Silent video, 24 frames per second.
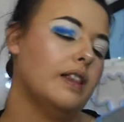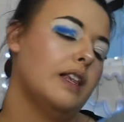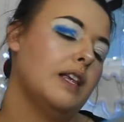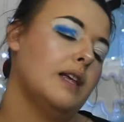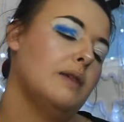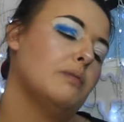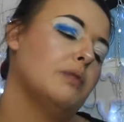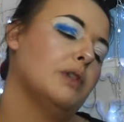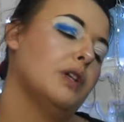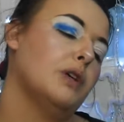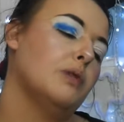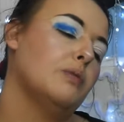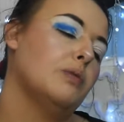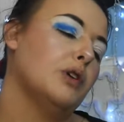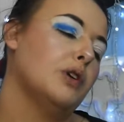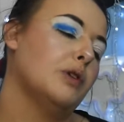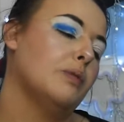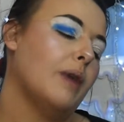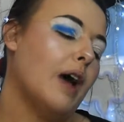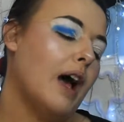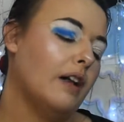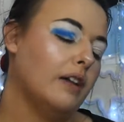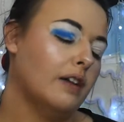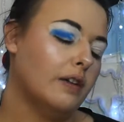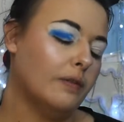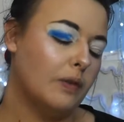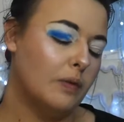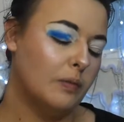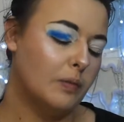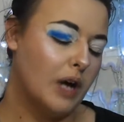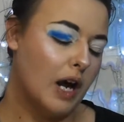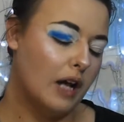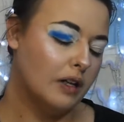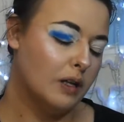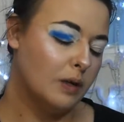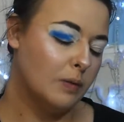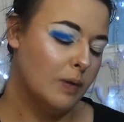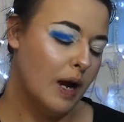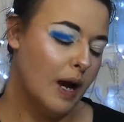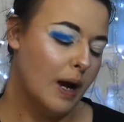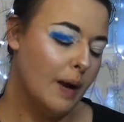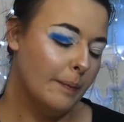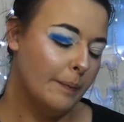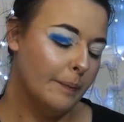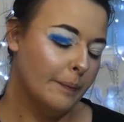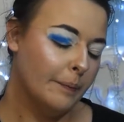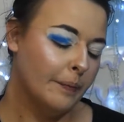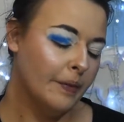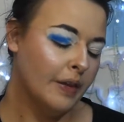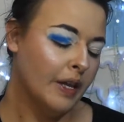the Blue Moon palette from ColourPop.